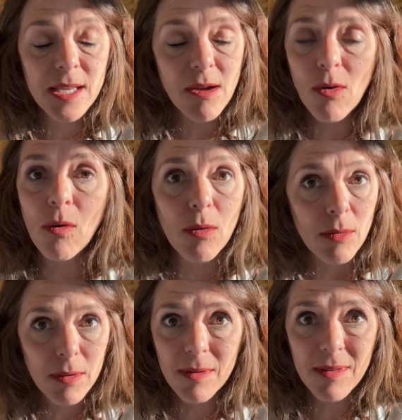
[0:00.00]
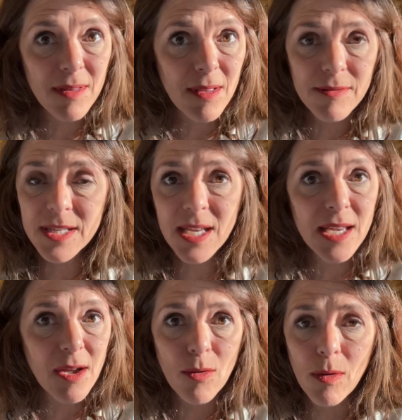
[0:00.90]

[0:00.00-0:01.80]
it all. I've seen it all.